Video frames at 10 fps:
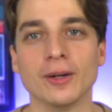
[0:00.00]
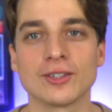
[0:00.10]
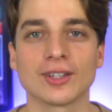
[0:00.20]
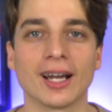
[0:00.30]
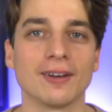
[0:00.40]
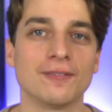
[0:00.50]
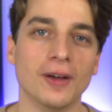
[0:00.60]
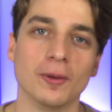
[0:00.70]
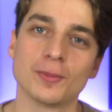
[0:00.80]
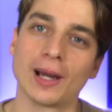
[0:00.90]
wish that I had
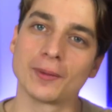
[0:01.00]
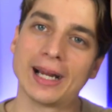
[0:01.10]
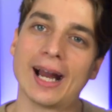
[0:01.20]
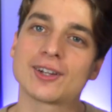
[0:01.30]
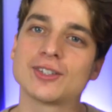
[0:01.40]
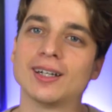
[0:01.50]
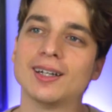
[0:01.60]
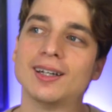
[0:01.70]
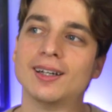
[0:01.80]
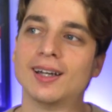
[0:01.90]
filmed my reaction.